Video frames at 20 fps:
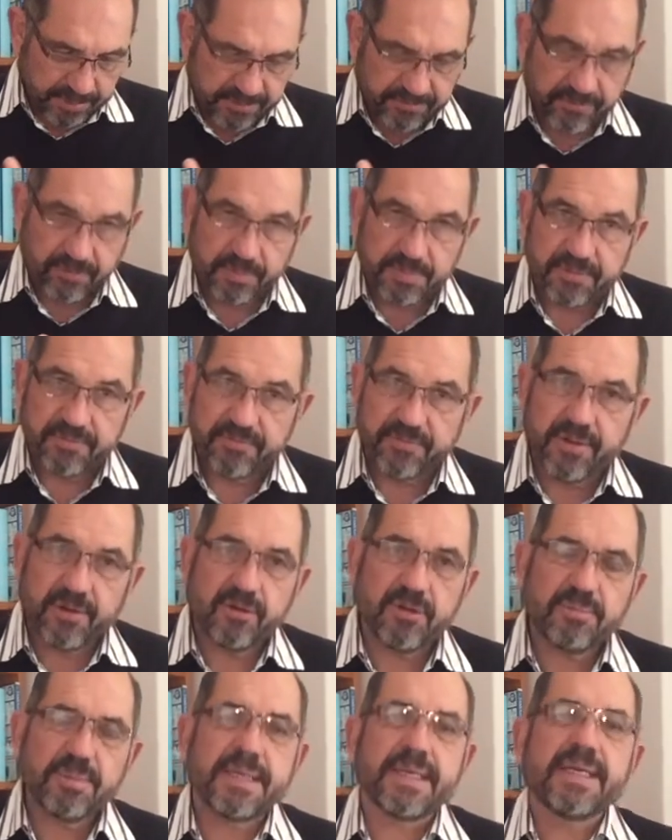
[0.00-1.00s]
But from the
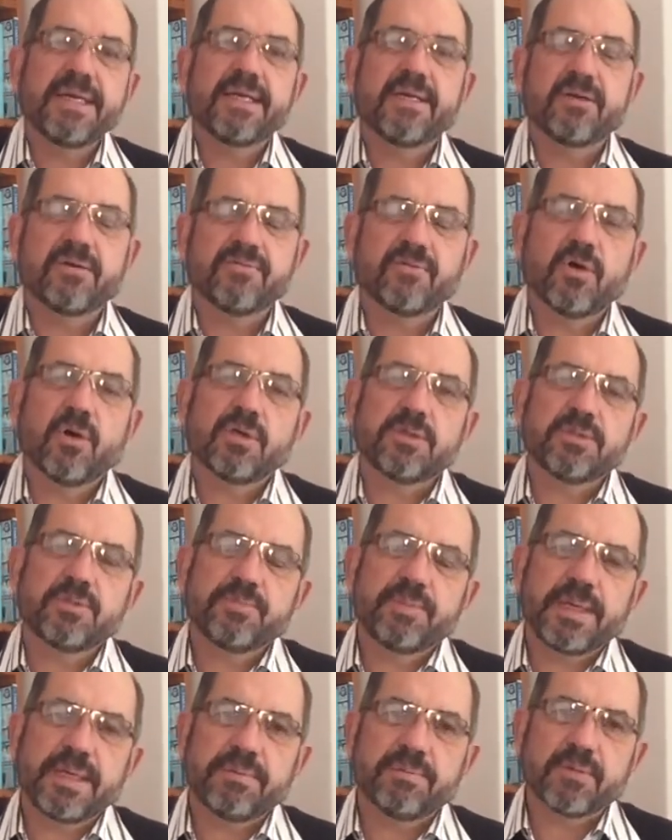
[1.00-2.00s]
very beginning of God's
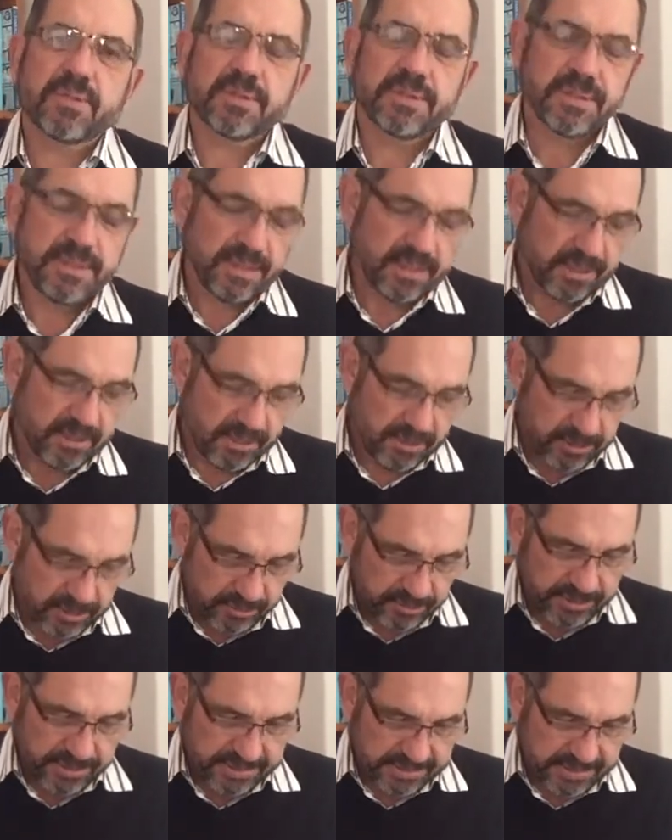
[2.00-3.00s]
people,
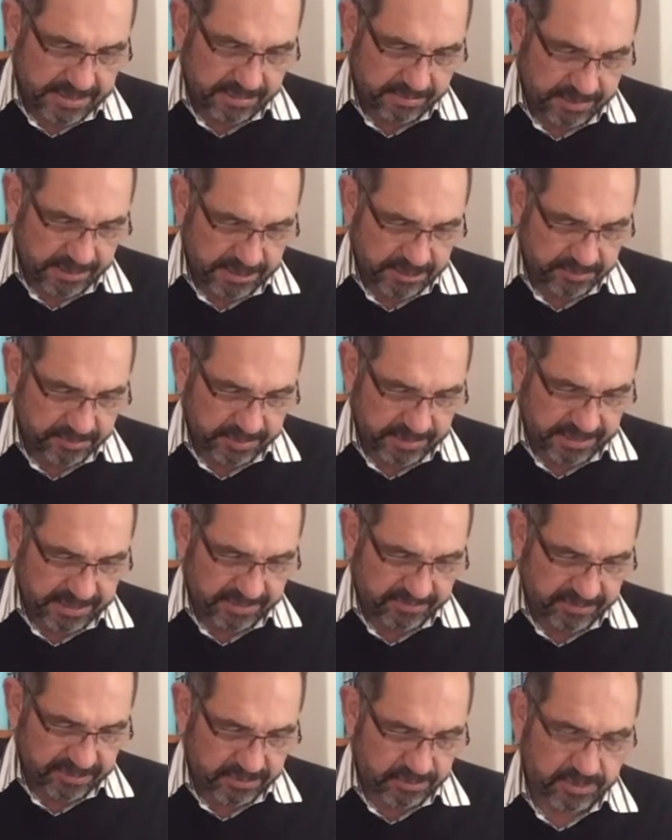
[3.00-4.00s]
unity amongst
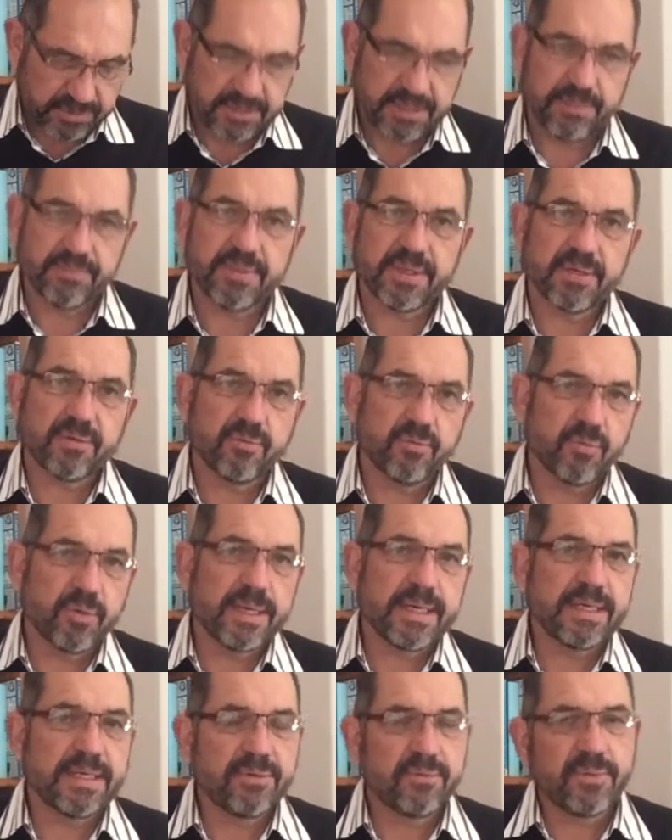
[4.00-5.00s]
believers was something
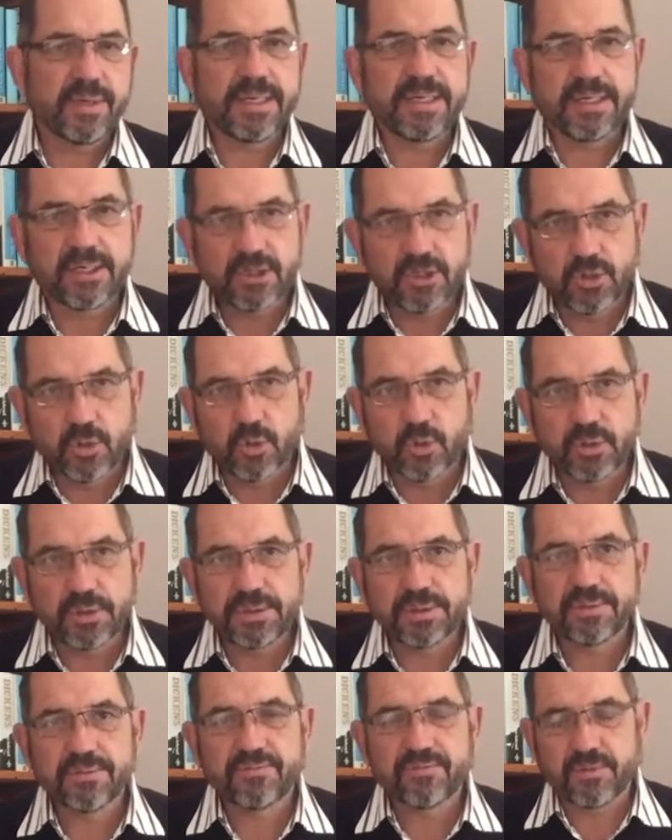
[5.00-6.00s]
really, really
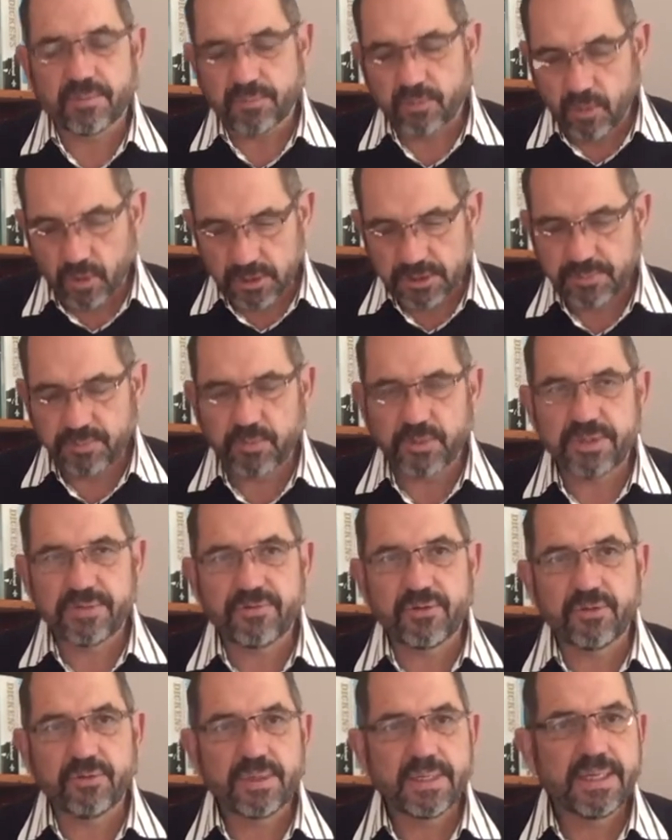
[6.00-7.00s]
good from God's point of
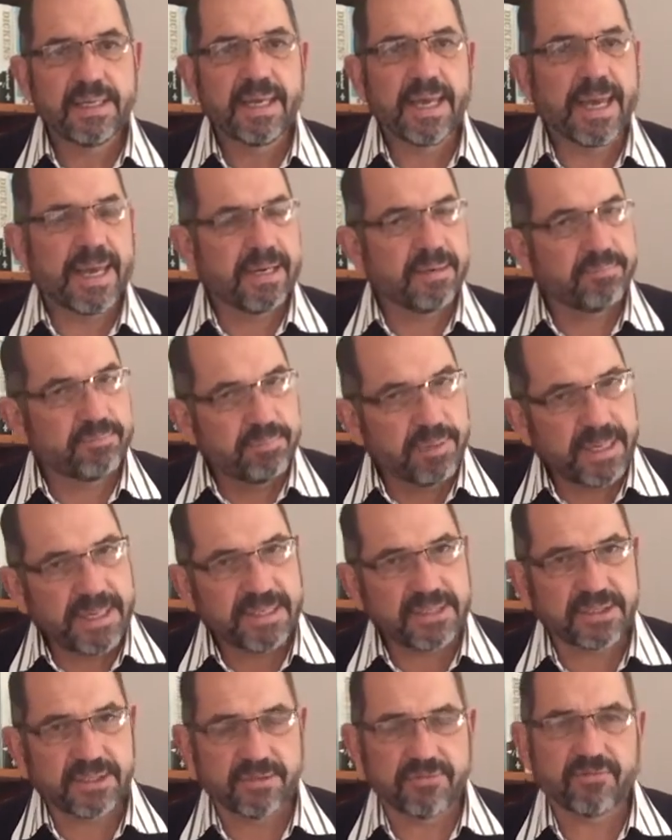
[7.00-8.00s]
view and
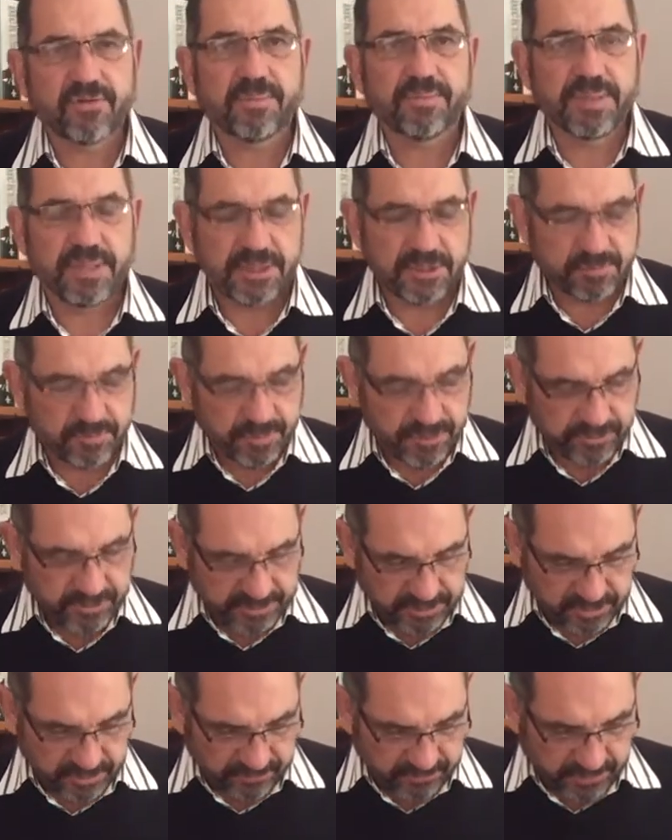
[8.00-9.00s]
pleasant from the
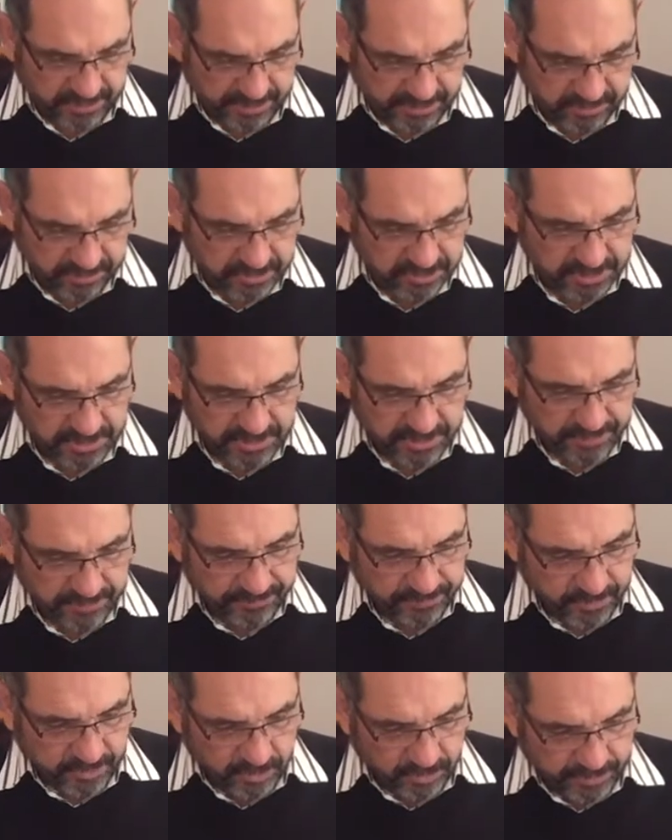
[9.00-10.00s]
experience of those
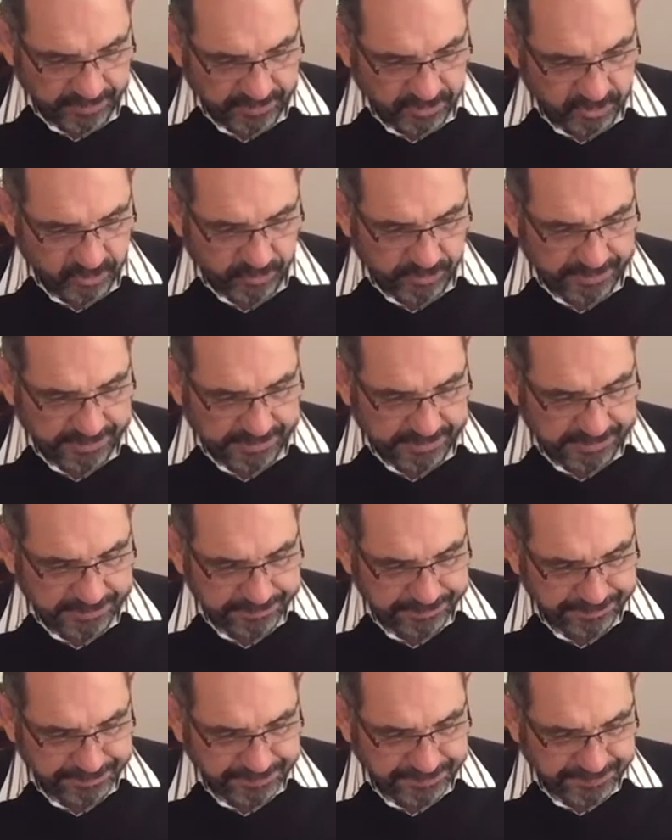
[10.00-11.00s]
who enjoyed it.
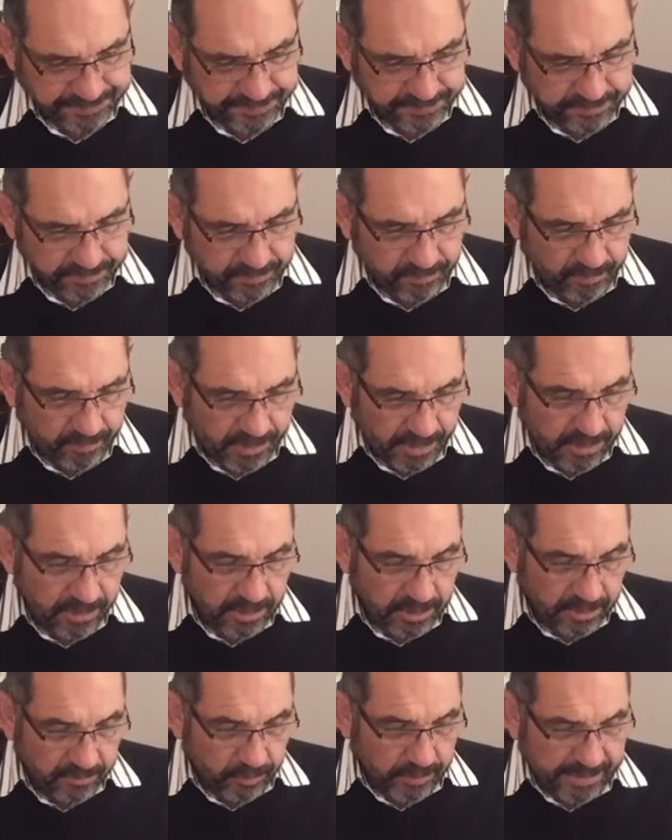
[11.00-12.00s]

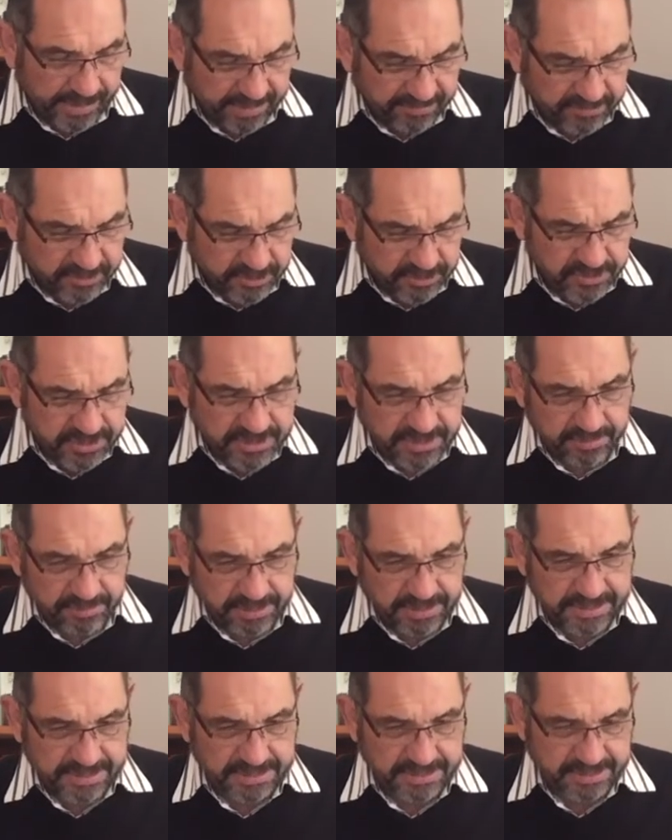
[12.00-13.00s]
We have two
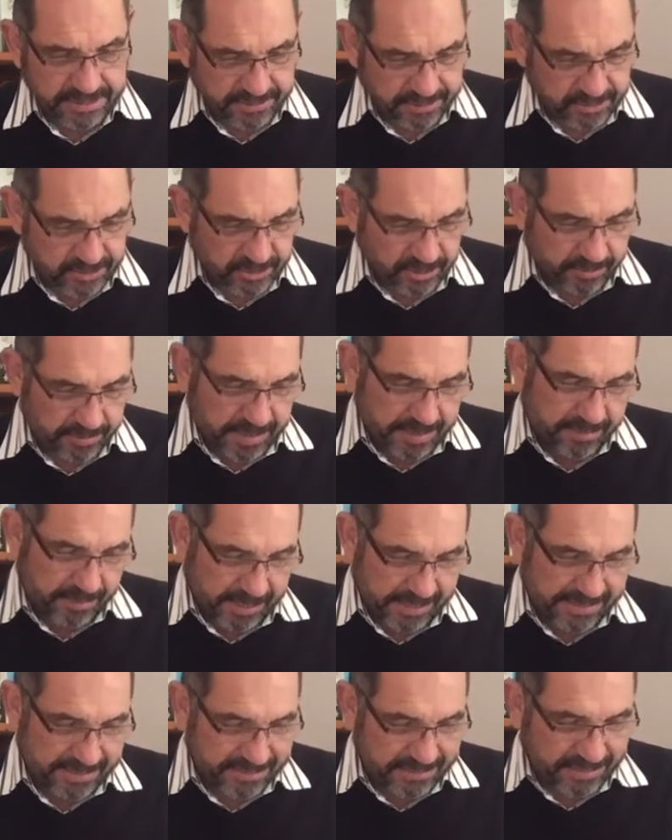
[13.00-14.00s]
similes in the psalm. They
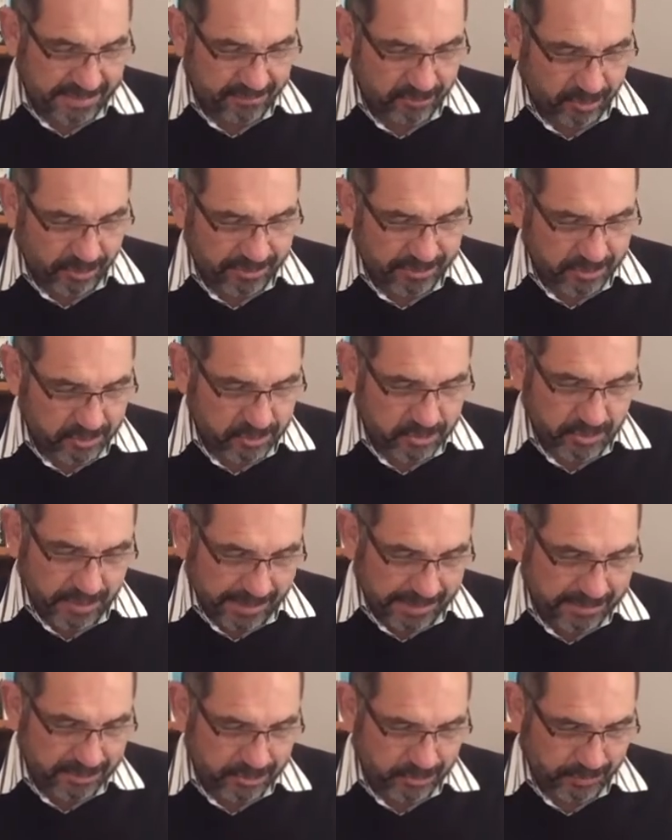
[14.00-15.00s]
might seem rather
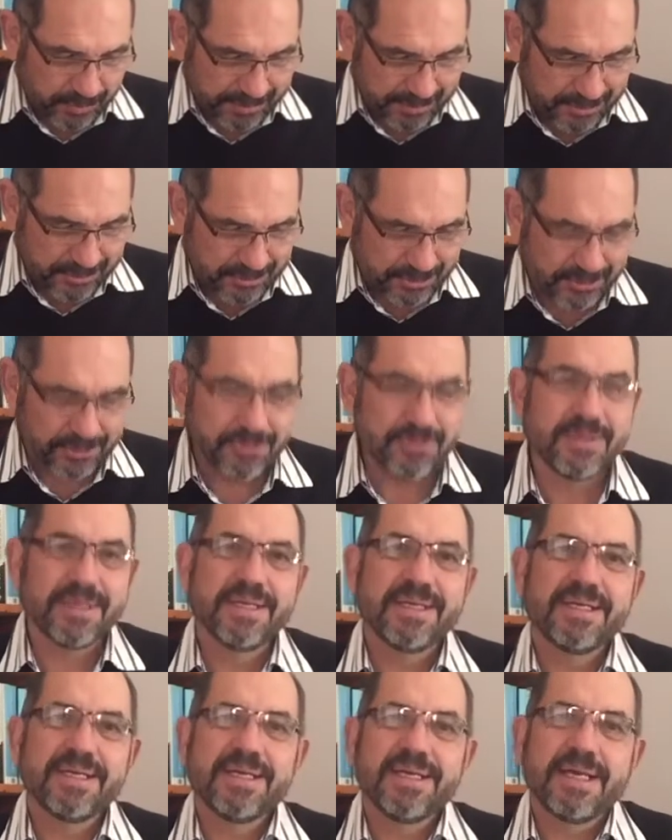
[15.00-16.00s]
strange ones to you.
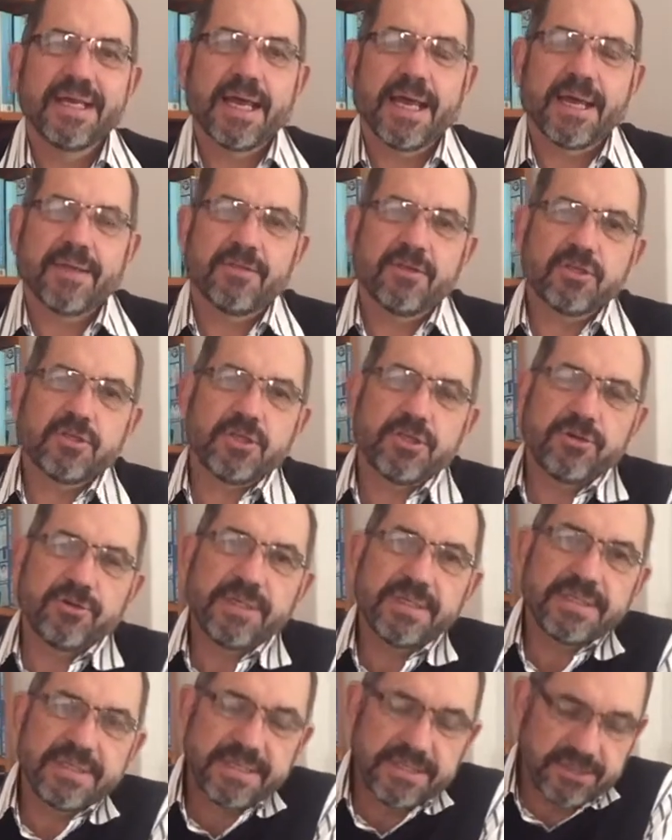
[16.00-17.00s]
Uh, this
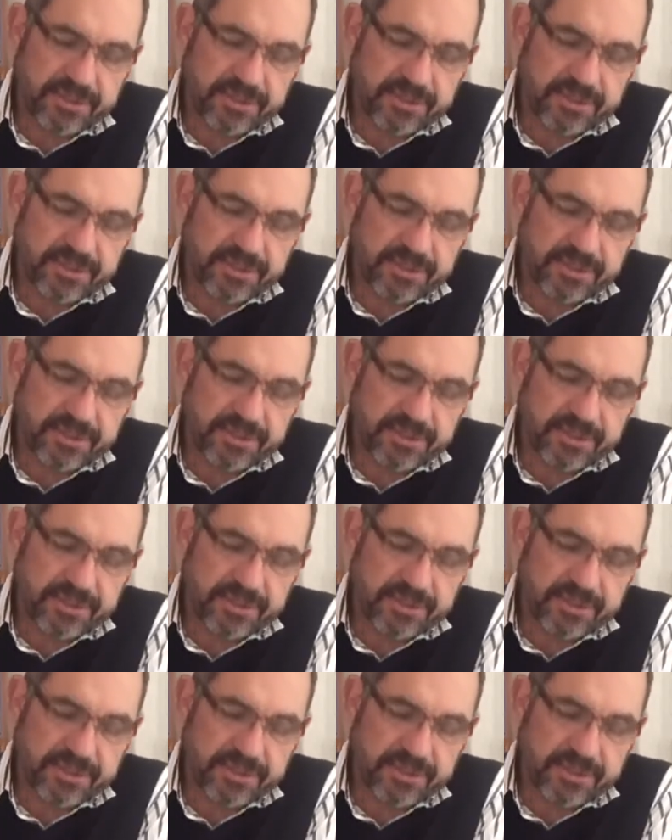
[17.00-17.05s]
unity